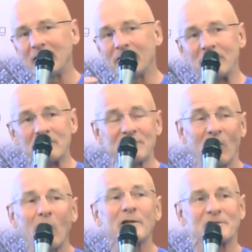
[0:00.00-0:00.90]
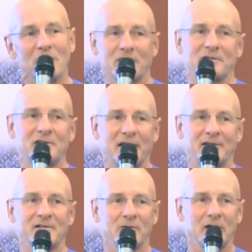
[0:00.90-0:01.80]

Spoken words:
if you used the whole instruction set. So